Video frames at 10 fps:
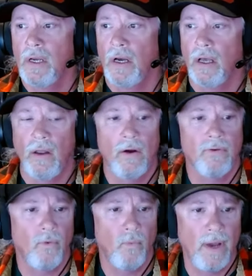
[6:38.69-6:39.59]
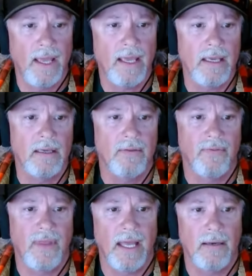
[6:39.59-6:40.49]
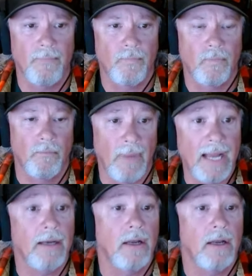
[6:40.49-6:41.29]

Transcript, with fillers: along the way that might